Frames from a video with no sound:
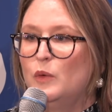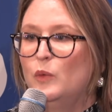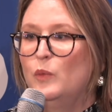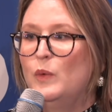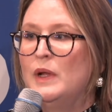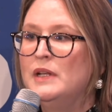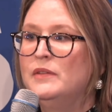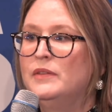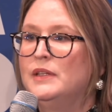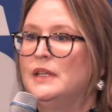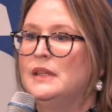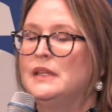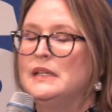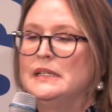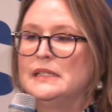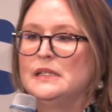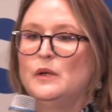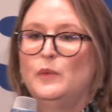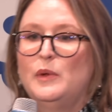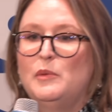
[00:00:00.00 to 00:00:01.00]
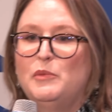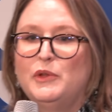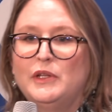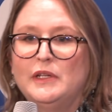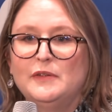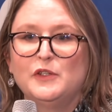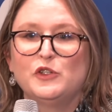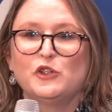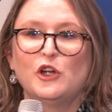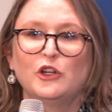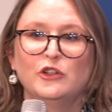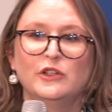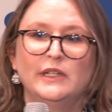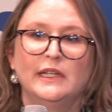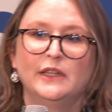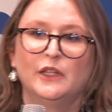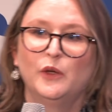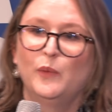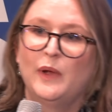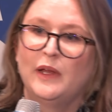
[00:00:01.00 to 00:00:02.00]
one of the things that we believe strongly
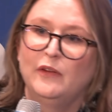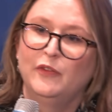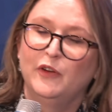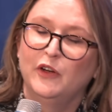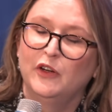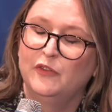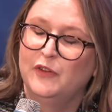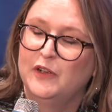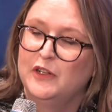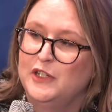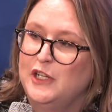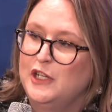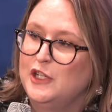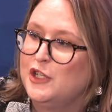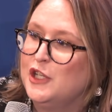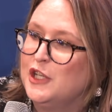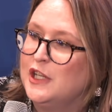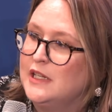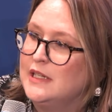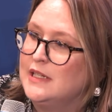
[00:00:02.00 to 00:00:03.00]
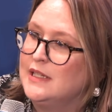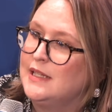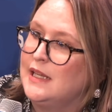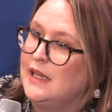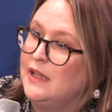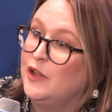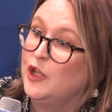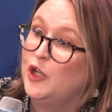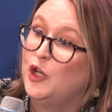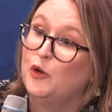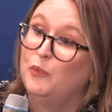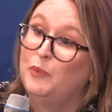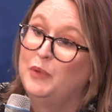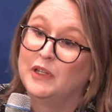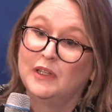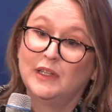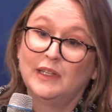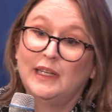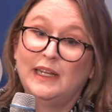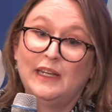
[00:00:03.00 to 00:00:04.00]
at the Wayfarer Foundation is in the
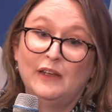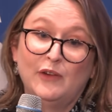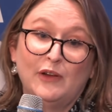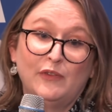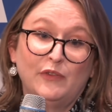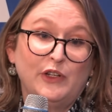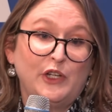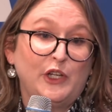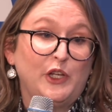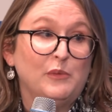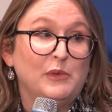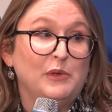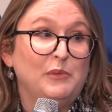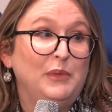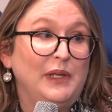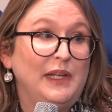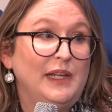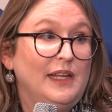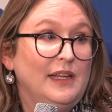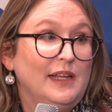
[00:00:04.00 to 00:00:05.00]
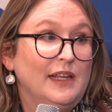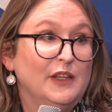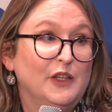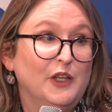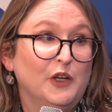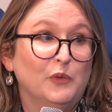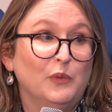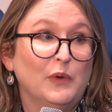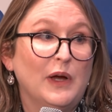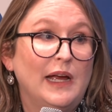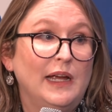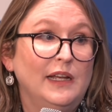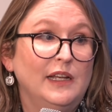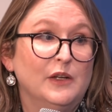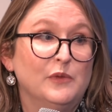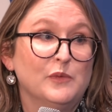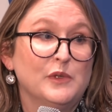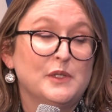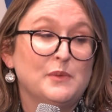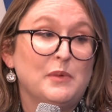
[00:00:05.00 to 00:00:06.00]
nobility of every human being and their right
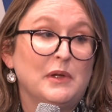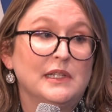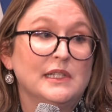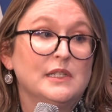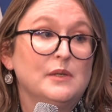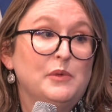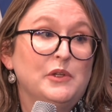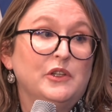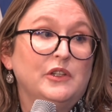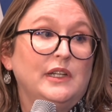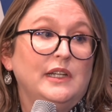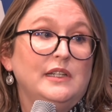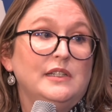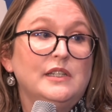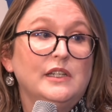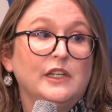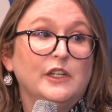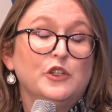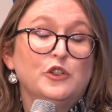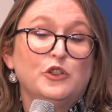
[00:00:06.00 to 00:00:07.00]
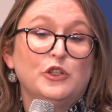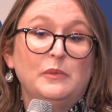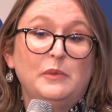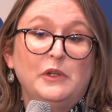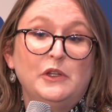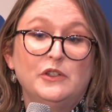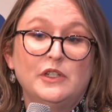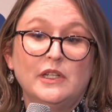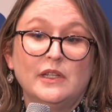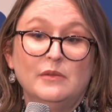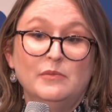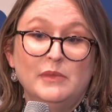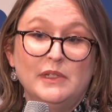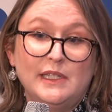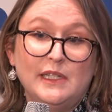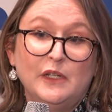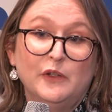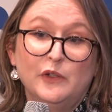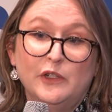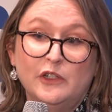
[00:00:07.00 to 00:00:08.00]
and responsibility to contribute to the
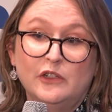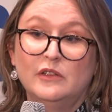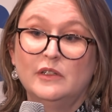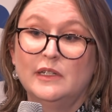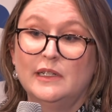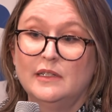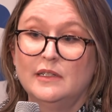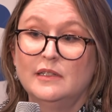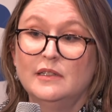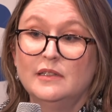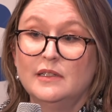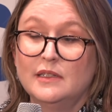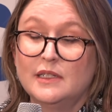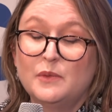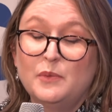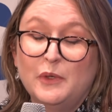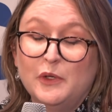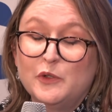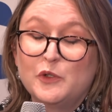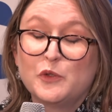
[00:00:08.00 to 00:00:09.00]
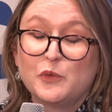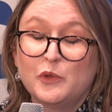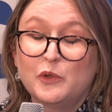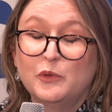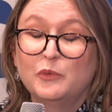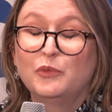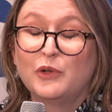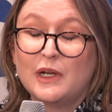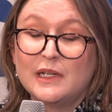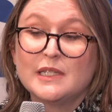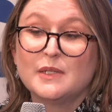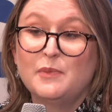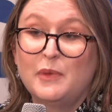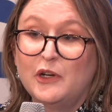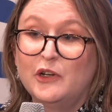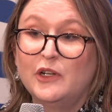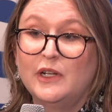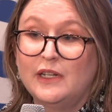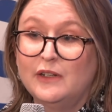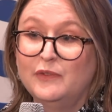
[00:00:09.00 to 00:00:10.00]
material and spiritual
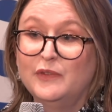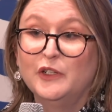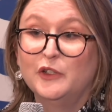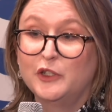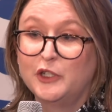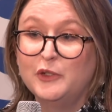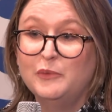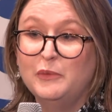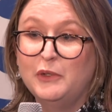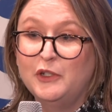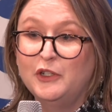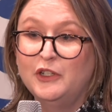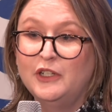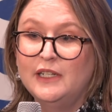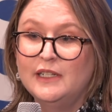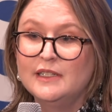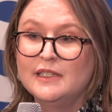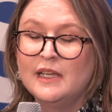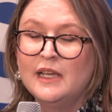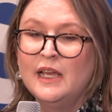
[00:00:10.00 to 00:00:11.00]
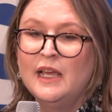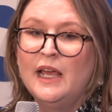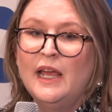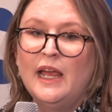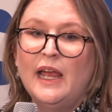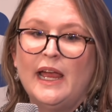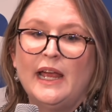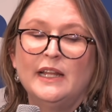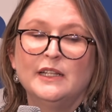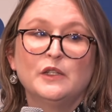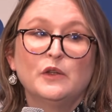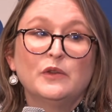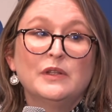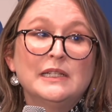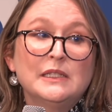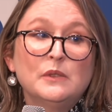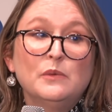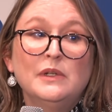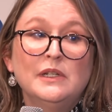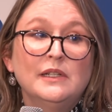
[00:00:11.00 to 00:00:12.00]
prosperity of their communities. And so
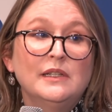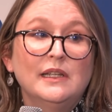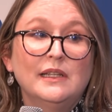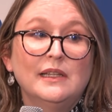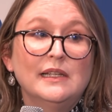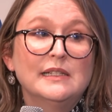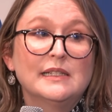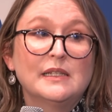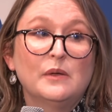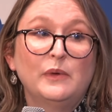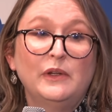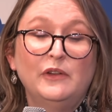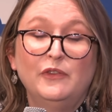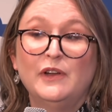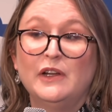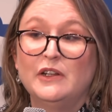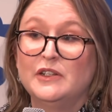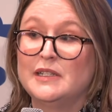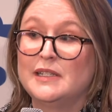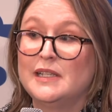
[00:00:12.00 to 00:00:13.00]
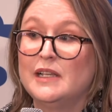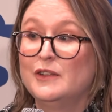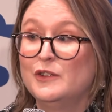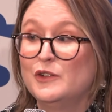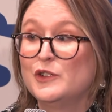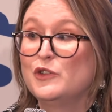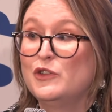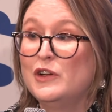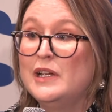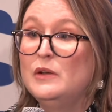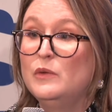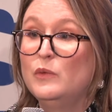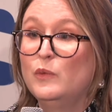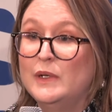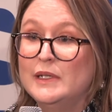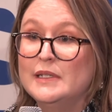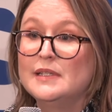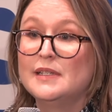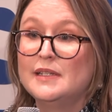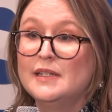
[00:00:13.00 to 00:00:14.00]
that's one of the things that we found is that there's great
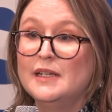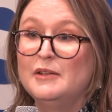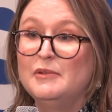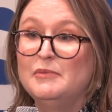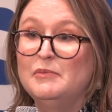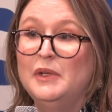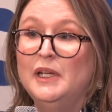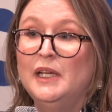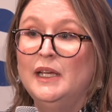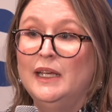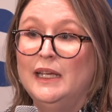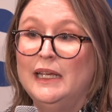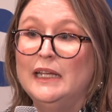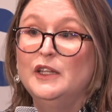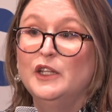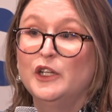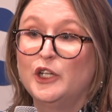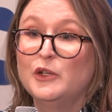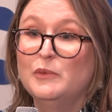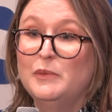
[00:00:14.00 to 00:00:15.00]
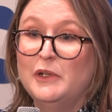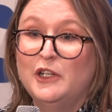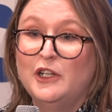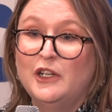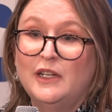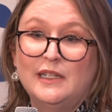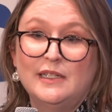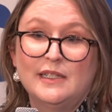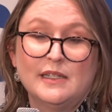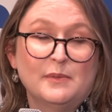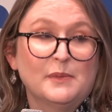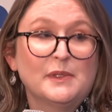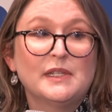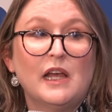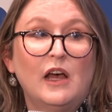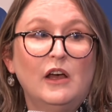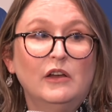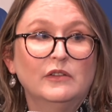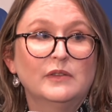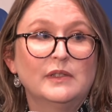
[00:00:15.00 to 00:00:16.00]
wisdom in the communities
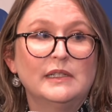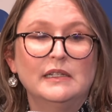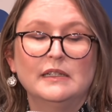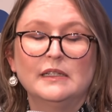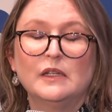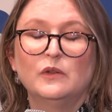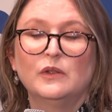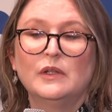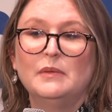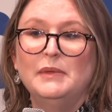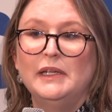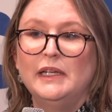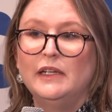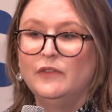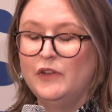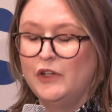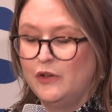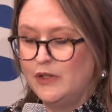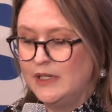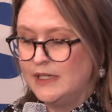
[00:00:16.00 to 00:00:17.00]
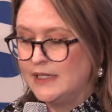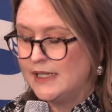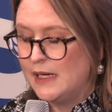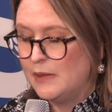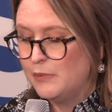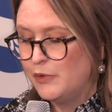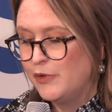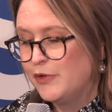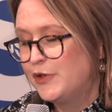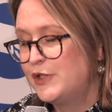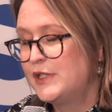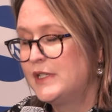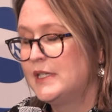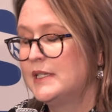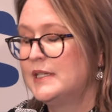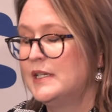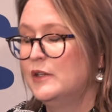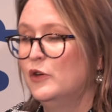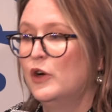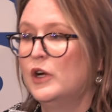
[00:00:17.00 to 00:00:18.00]
themselves. And so let me give you an example. There's
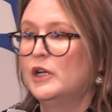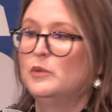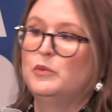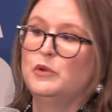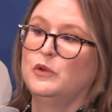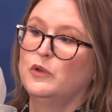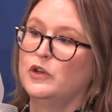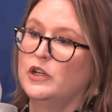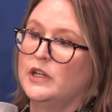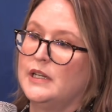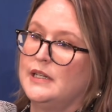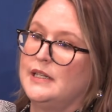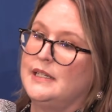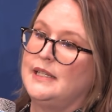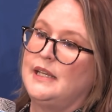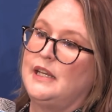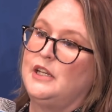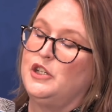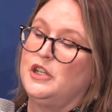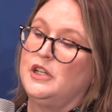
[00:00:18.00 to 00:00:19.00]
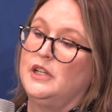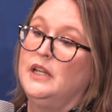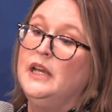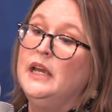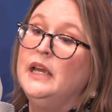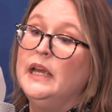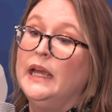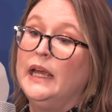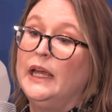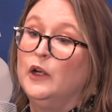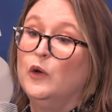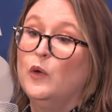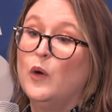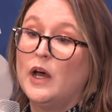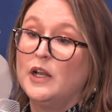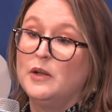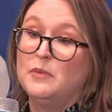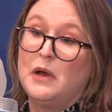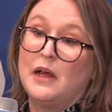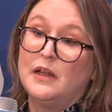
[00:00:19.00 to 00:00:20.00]
this incredible organization in
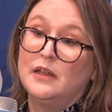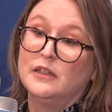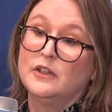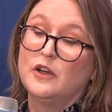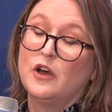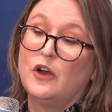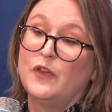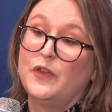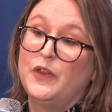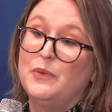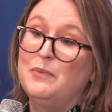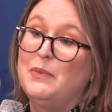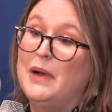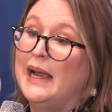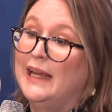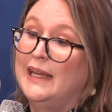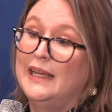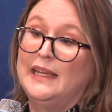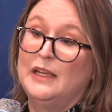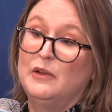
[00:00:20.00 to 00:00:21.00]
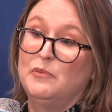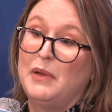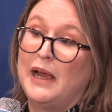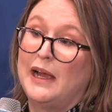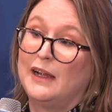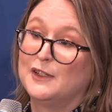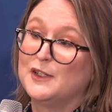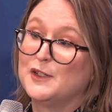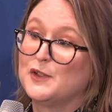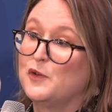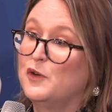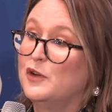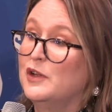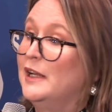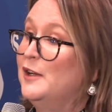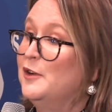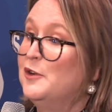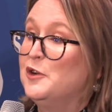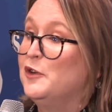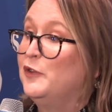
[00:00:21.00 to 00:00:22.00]
Guatemala called the Maya Impact School. I
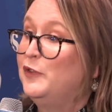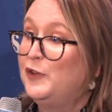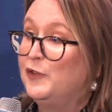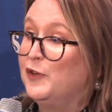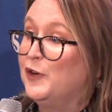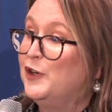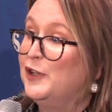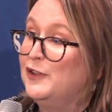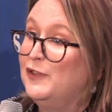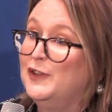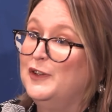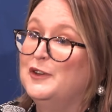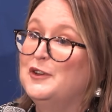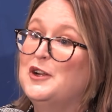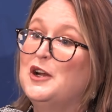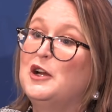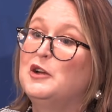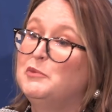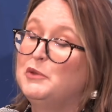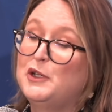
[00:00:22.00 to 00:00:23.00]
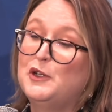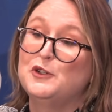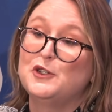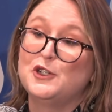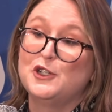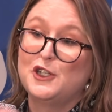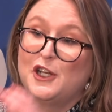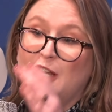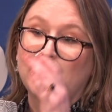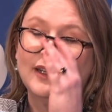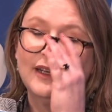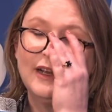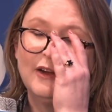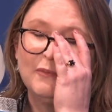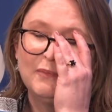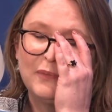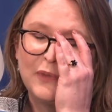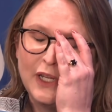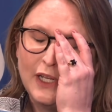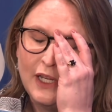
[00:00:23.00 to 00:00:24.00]
don't know if you've heard of it or not, but you should check it out.
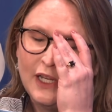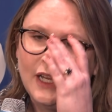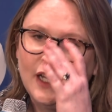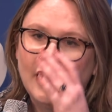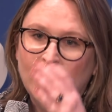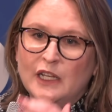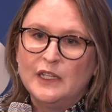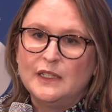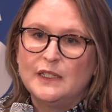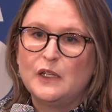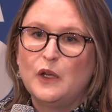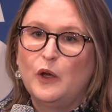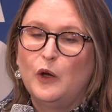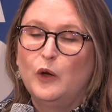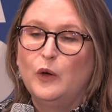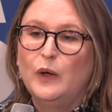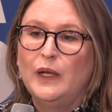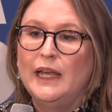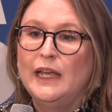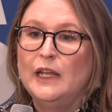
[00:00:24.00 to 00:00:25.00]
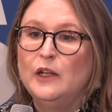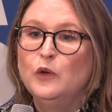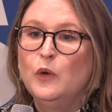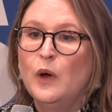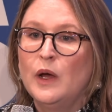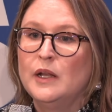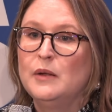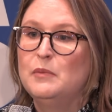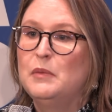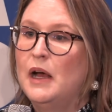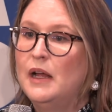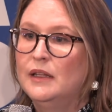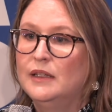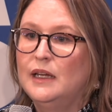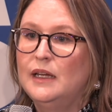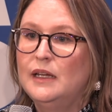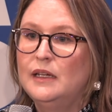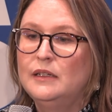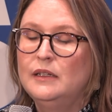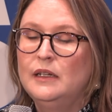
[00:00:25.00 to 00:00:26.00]
So in
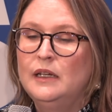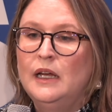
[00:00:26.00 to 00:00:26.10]
Guatemala,